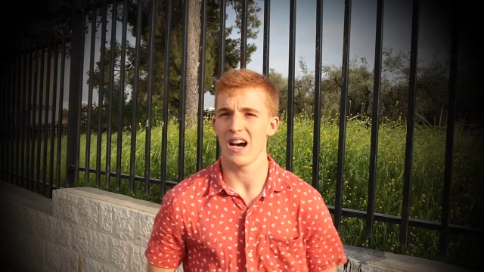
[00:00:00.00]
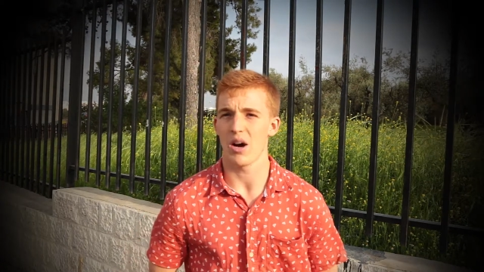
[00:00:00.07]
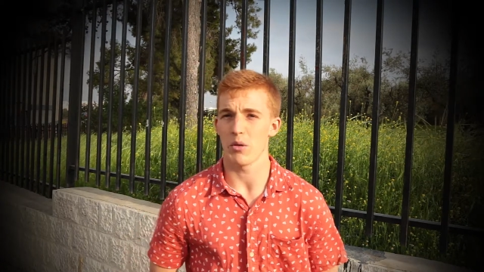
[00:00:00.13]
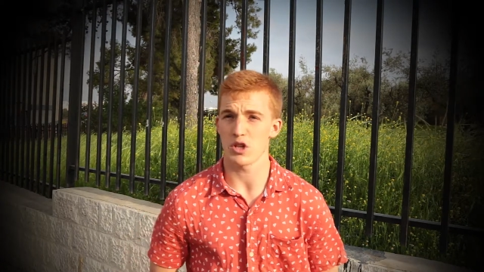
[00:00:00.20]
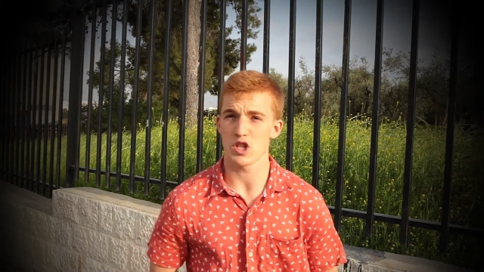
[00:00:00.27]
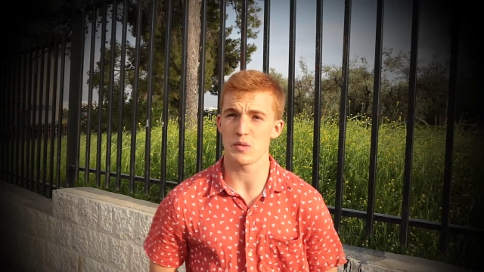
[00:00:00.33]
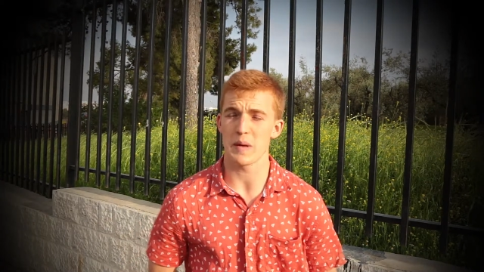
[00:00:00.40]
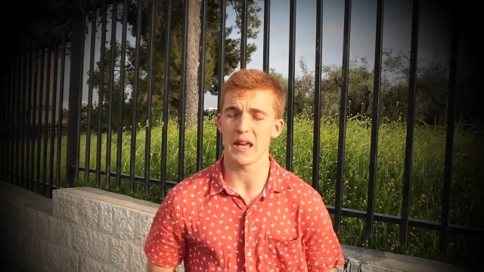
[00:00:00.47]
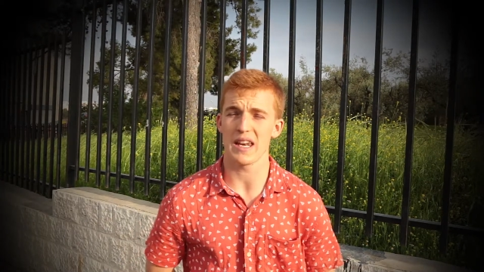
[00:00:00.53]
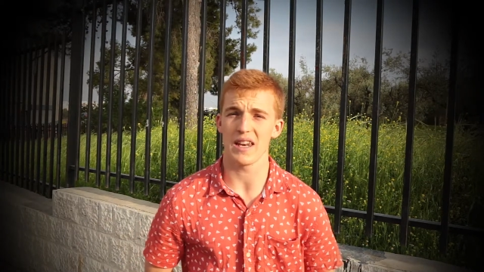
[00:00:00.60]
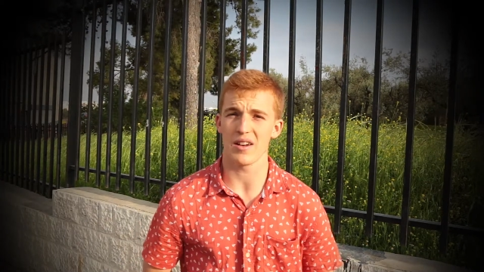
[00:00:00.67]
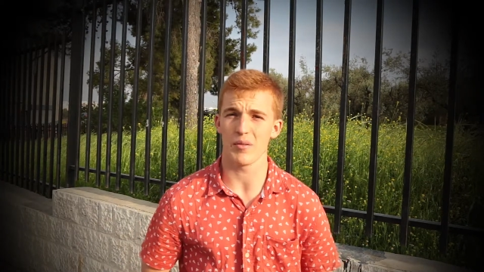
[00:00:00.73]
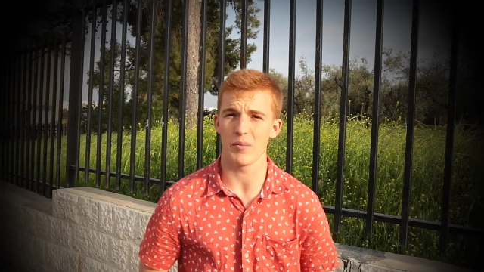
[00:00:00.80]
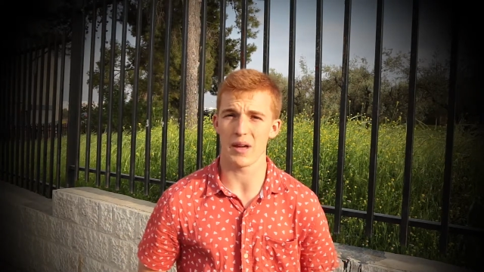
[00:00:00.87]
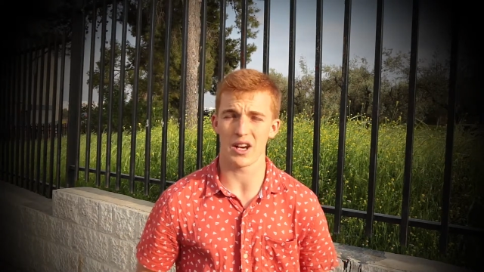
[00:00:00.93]
which has been
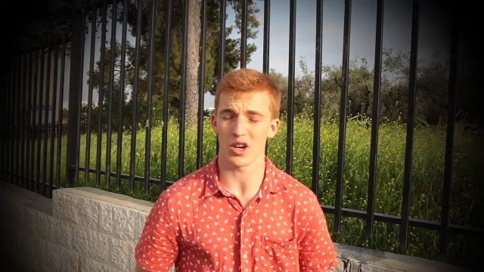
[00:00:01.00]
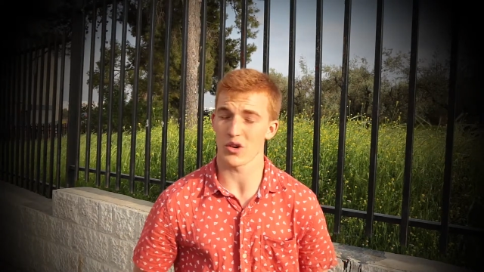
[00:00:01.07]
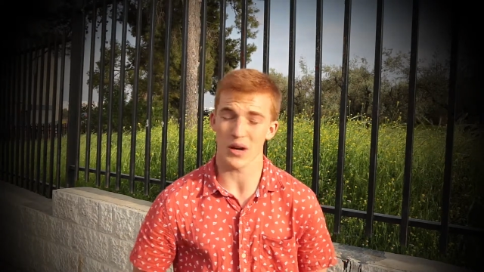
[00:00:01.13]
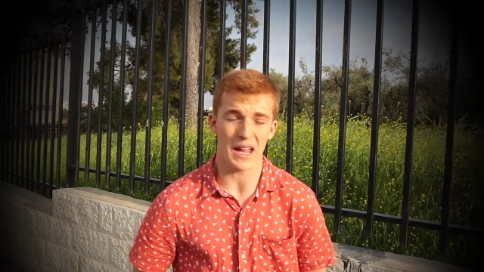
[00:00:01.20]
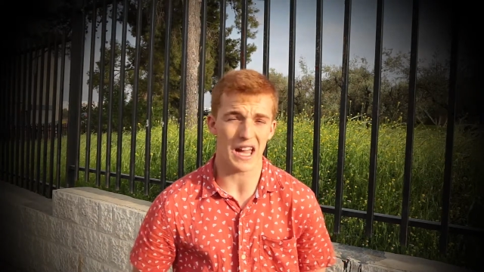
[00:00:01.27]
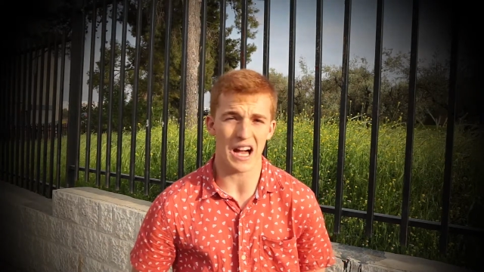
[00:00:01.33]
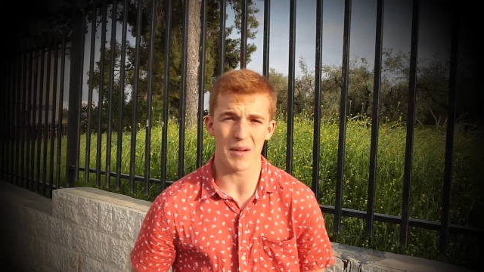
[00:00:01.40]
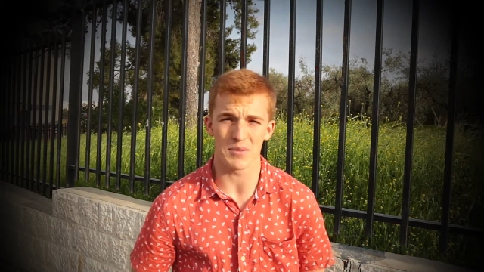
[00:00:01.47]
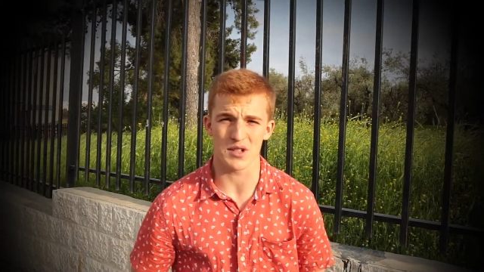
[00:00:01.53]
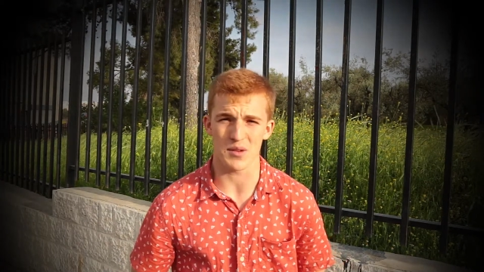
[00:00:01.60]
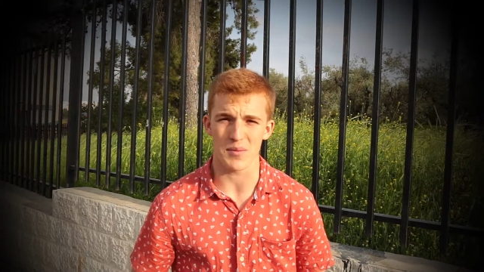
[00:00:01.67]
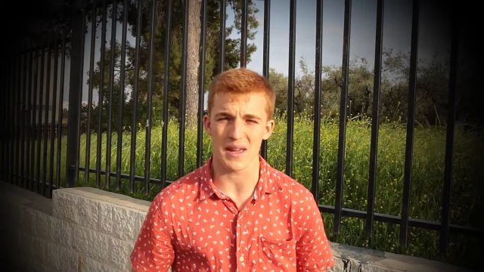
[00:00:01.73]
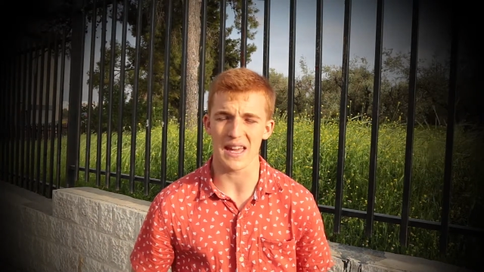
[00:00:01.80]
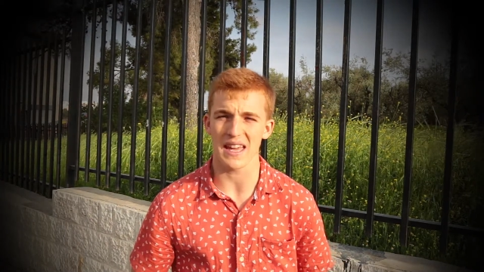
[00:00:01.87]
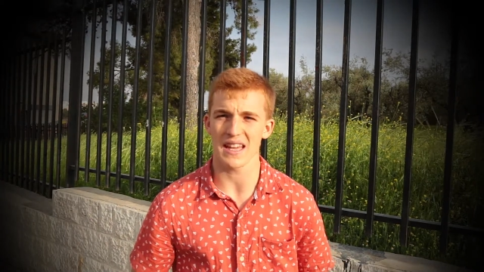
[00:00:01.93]
a great help to
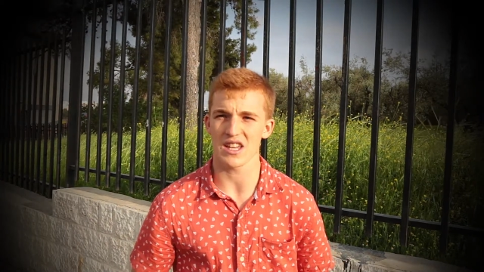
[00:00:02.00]
me,